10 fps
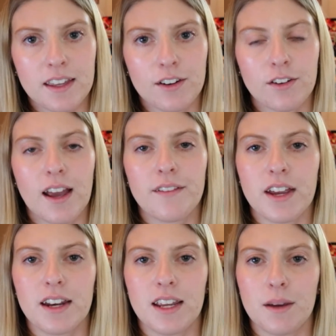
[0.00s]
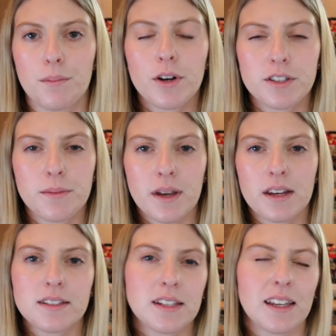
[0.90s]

They don't have any in-person banks,